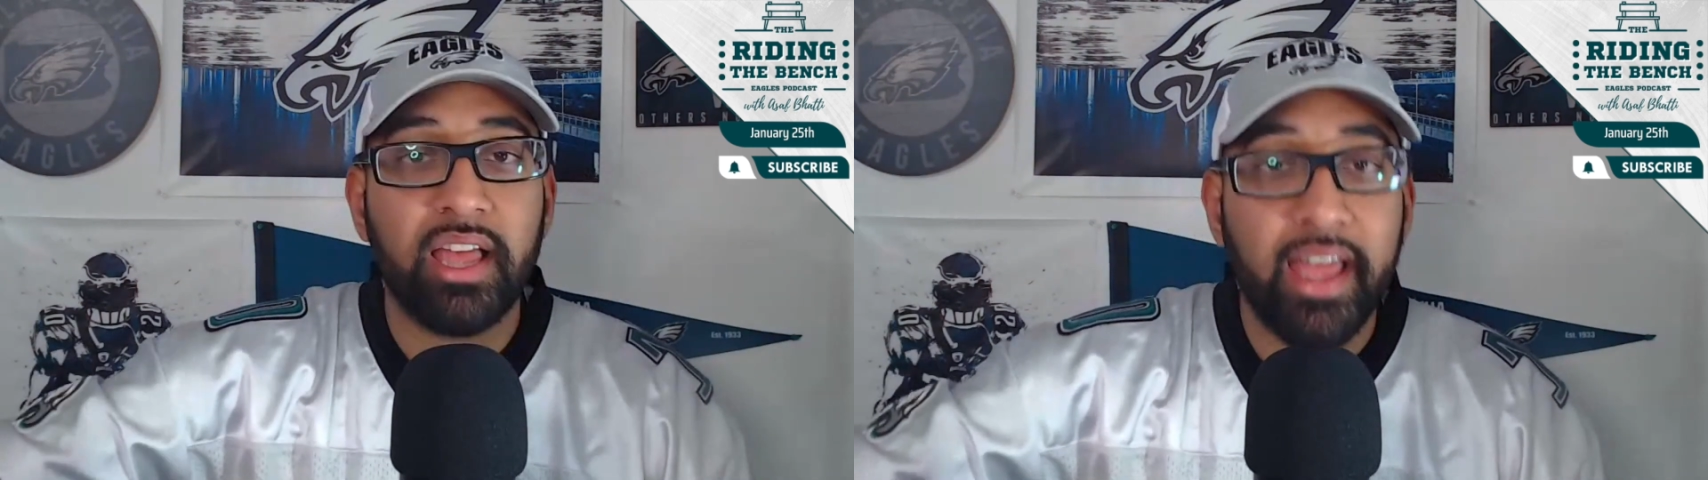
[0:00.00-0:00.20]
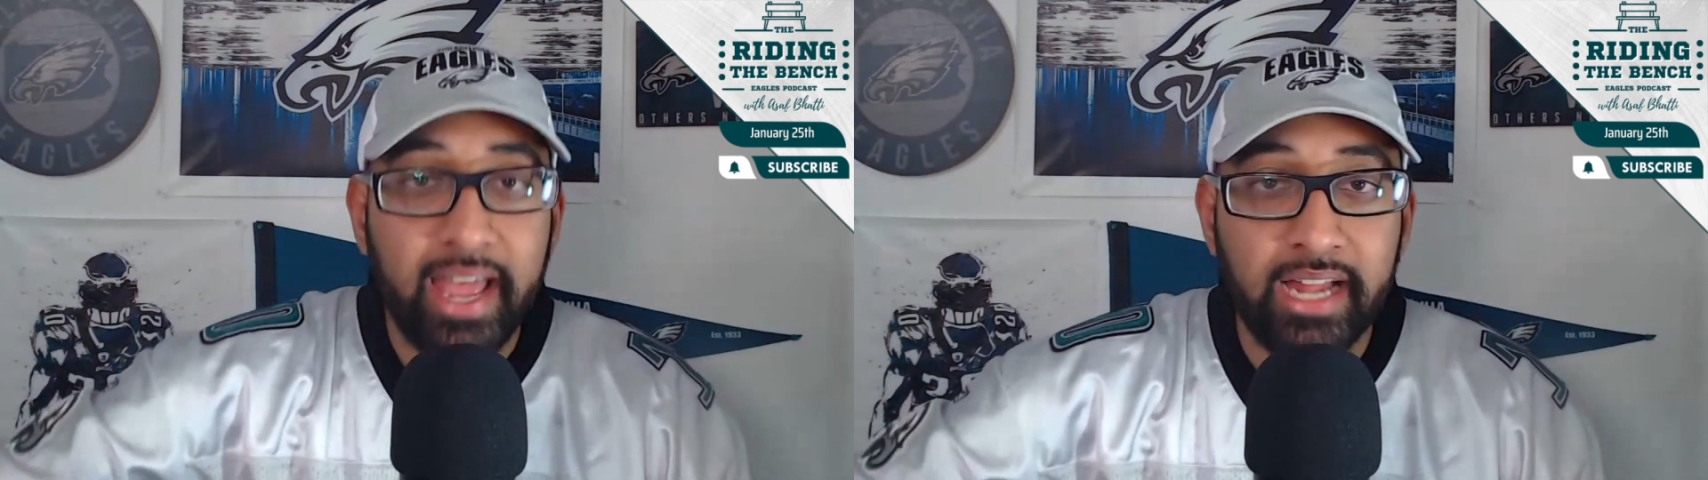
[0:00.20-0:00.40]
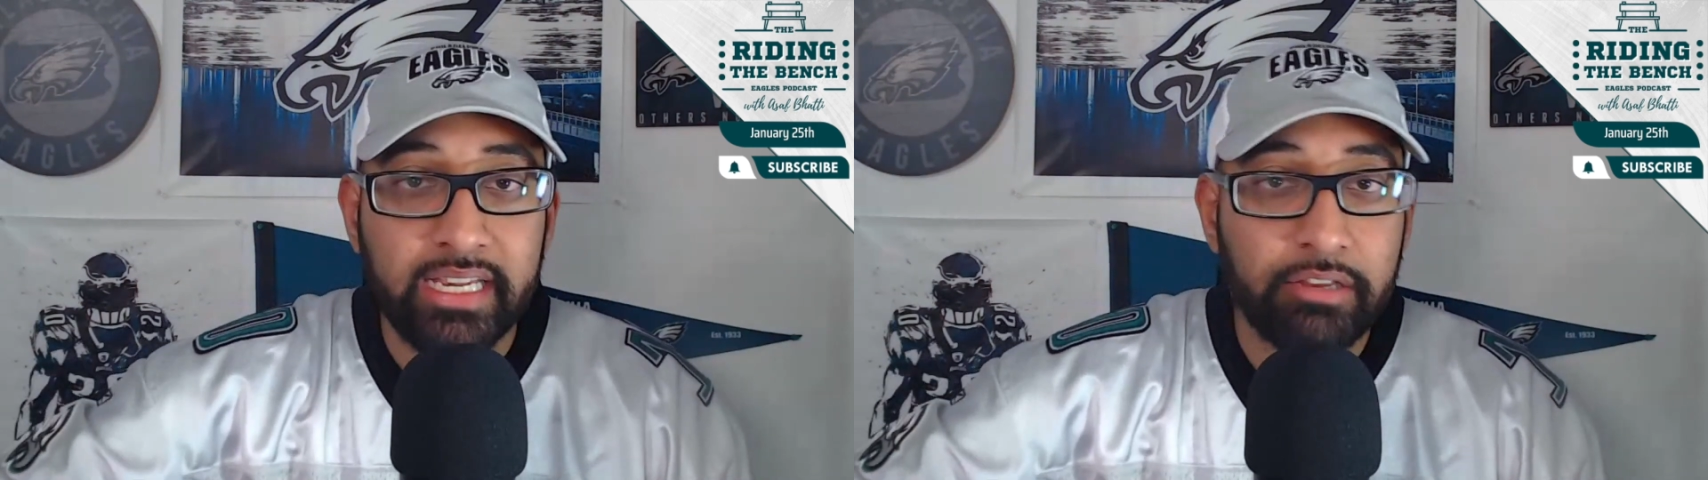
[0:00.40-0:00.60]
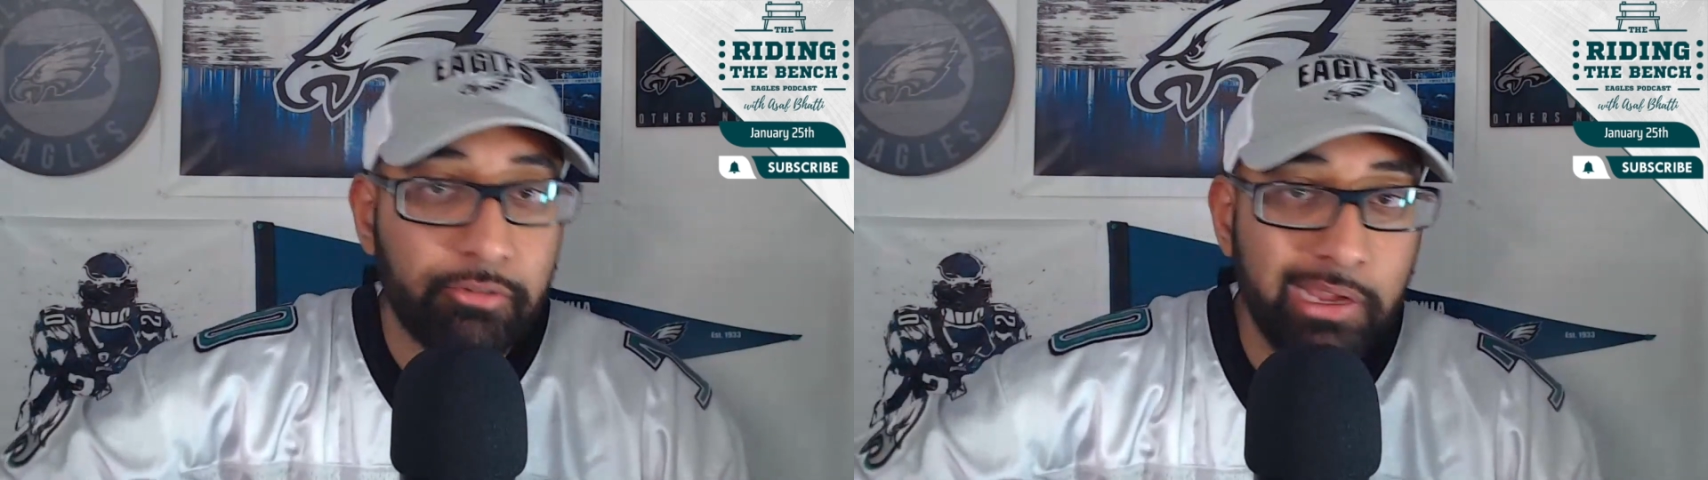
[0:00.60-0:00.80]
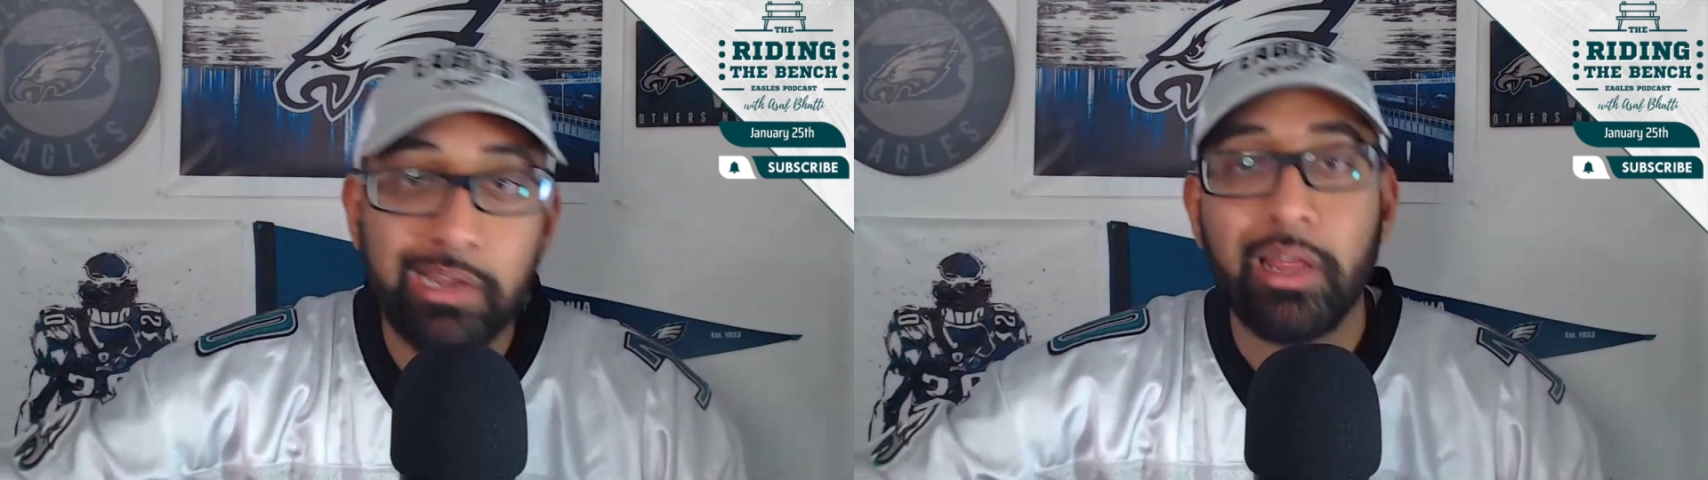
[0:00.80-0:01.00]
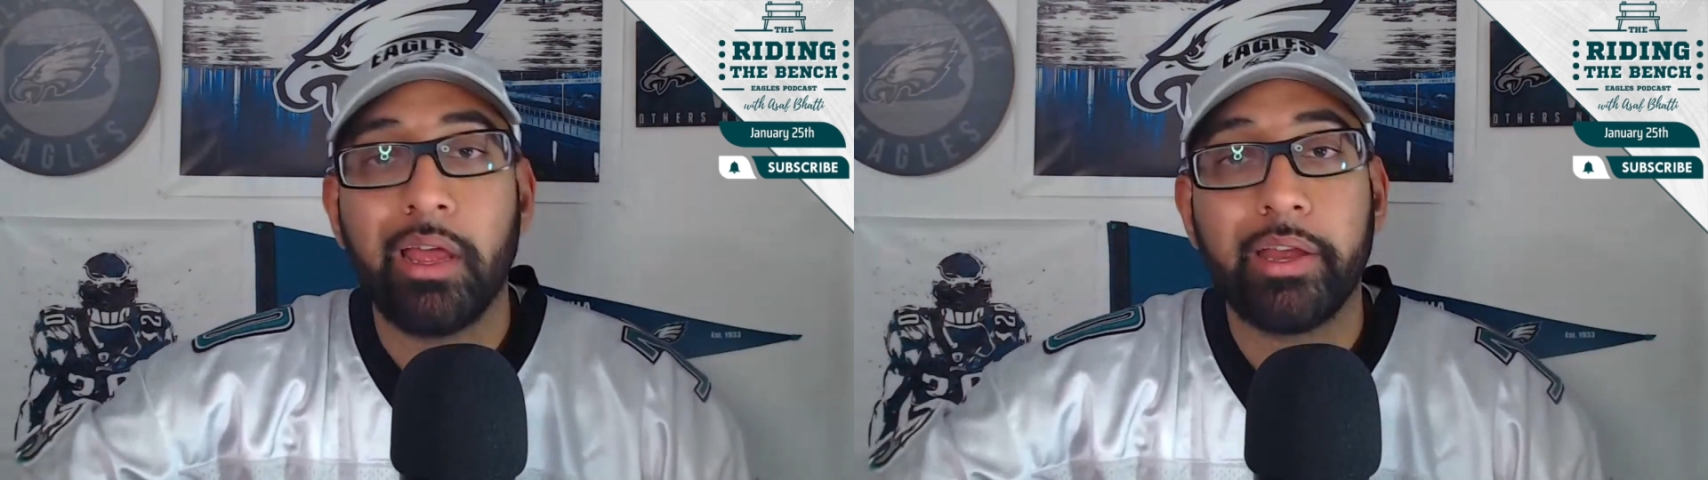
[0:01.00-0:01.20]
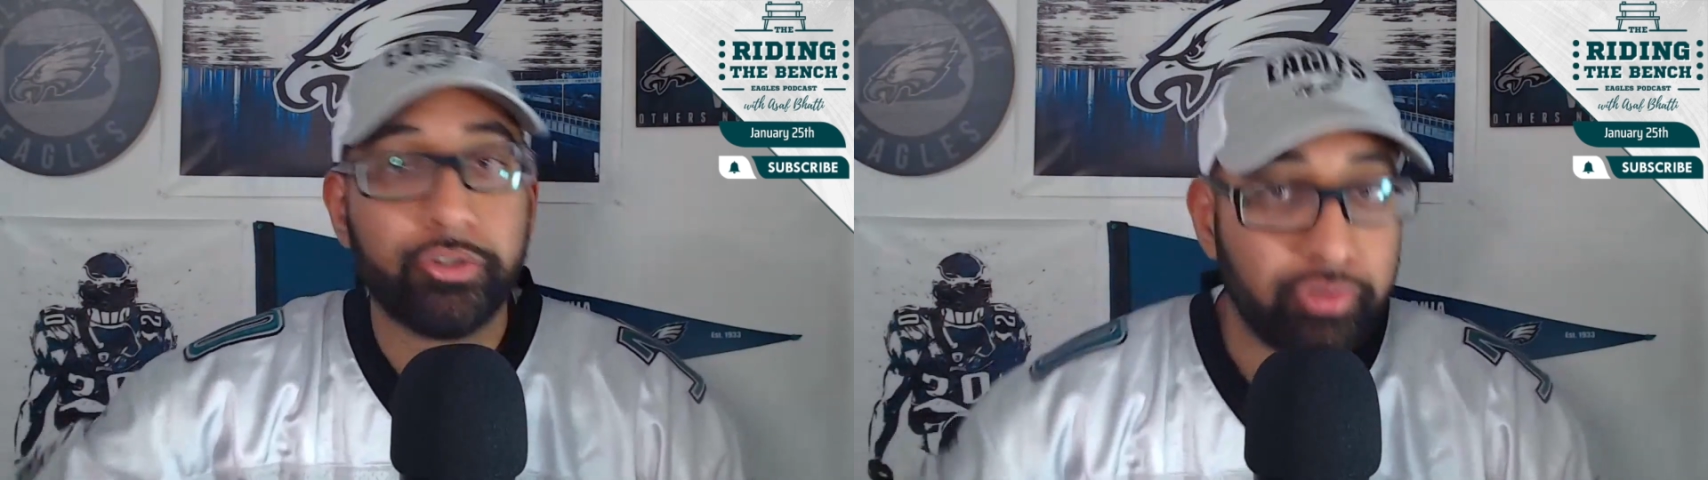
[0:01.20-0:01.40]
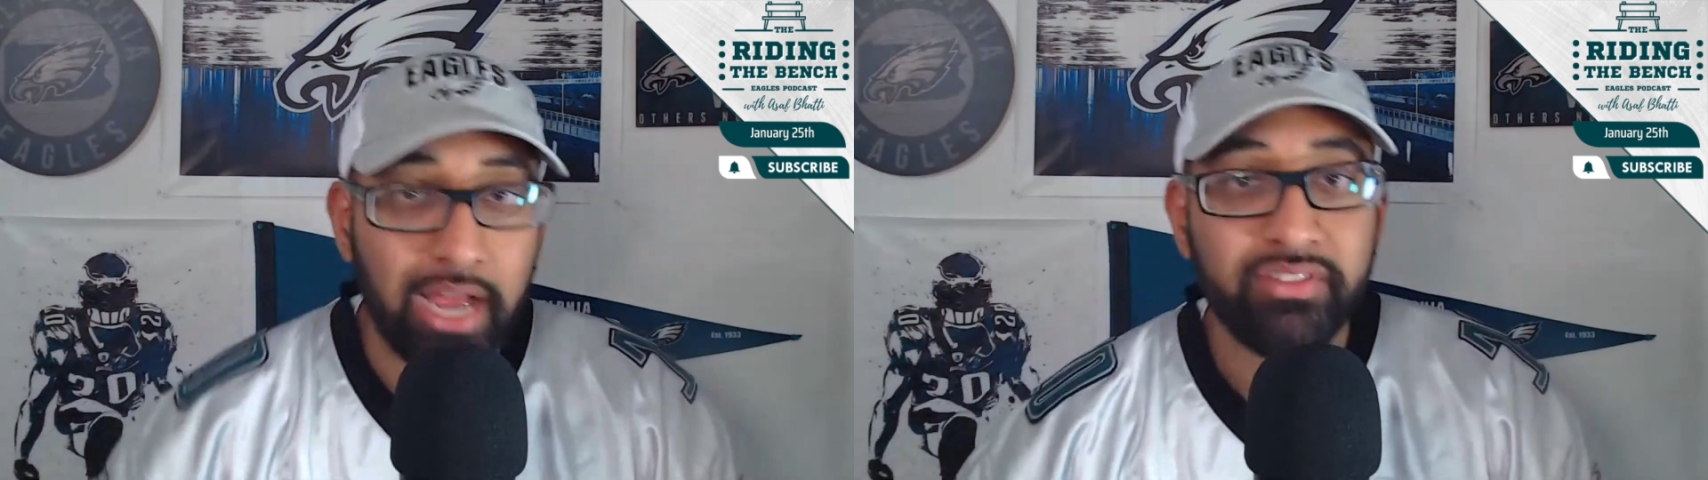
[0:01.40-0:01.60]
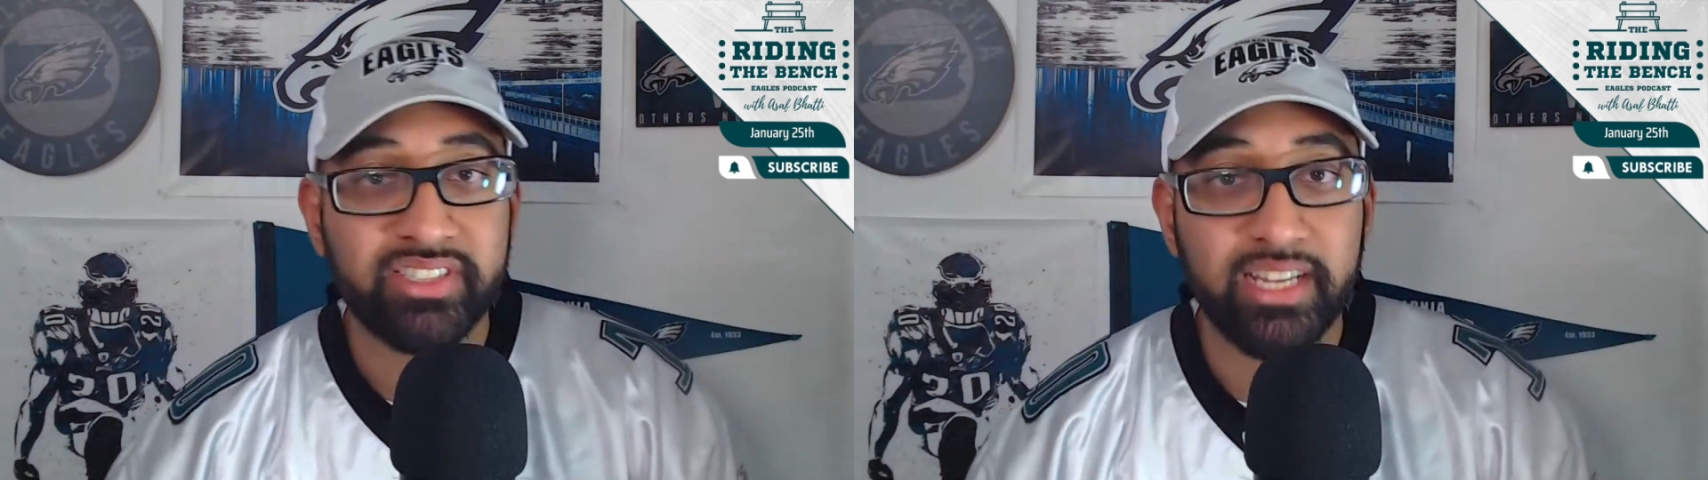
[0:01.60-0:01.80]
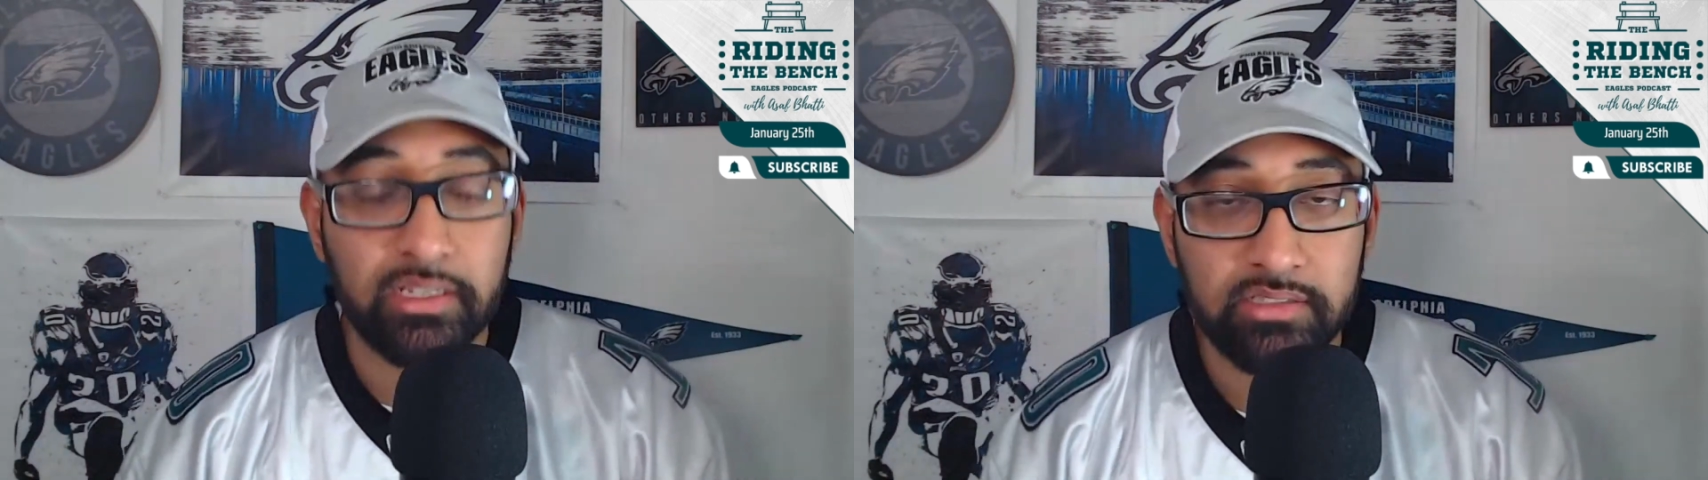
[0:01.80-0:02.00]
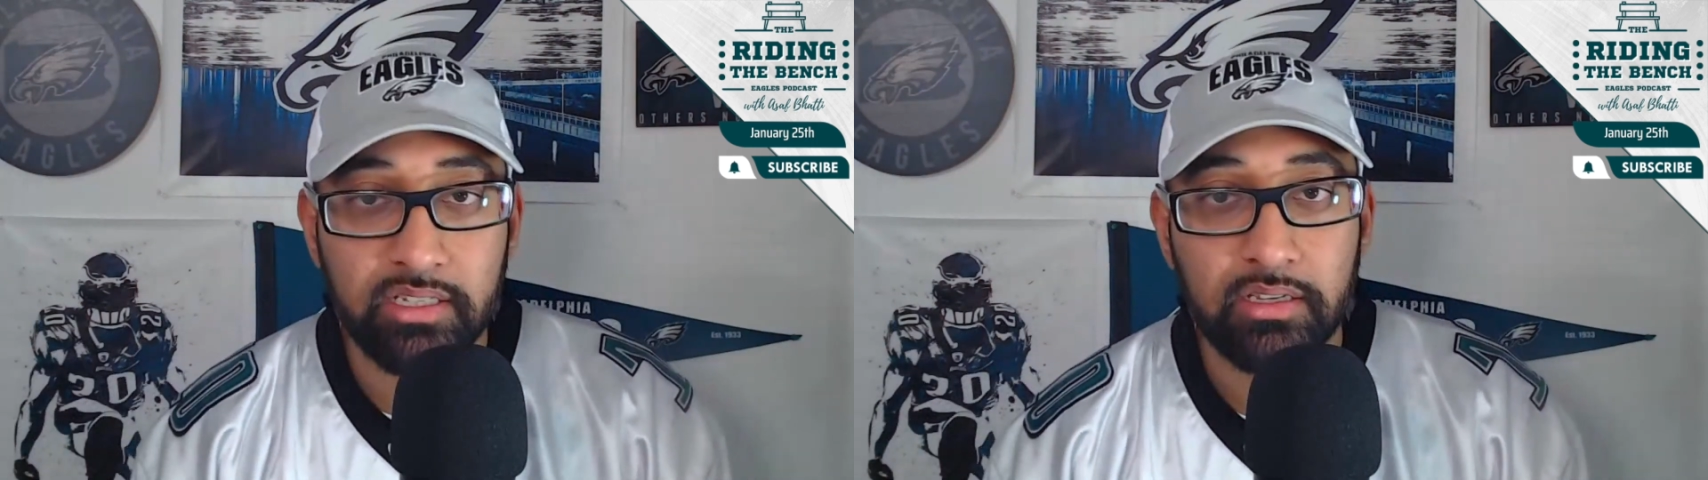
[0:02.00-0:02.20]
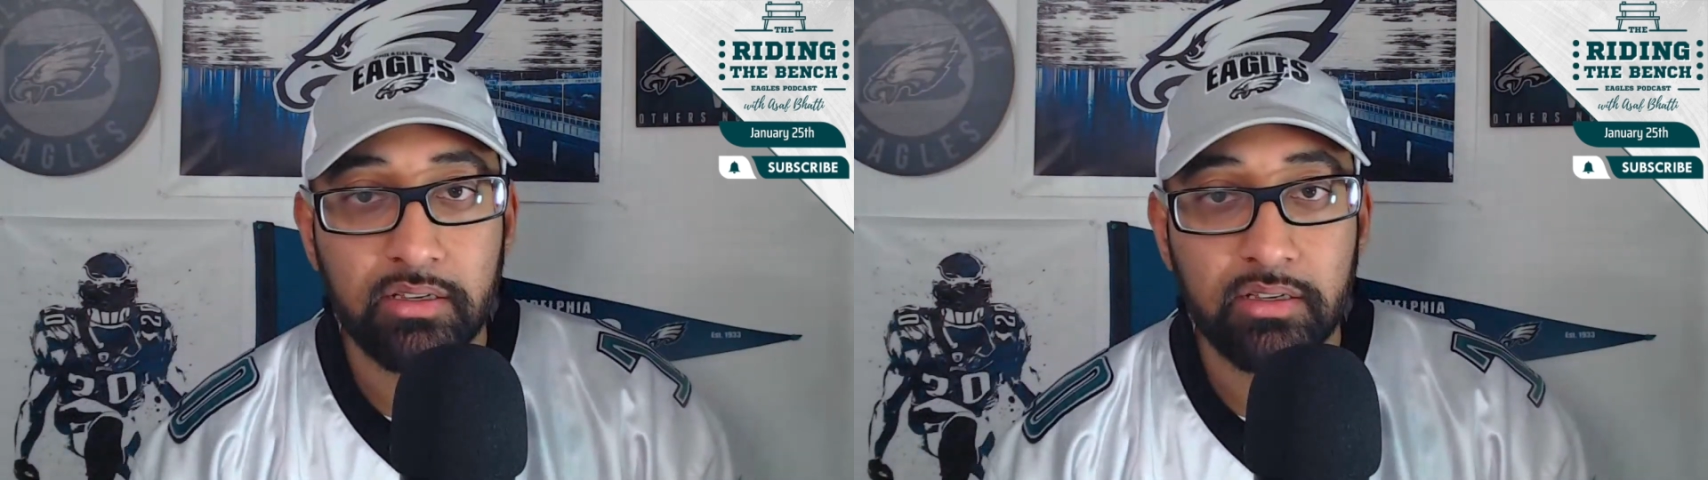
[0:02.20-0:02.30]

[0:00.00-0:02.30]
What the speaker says: Andy Reid, and Travis Kelce.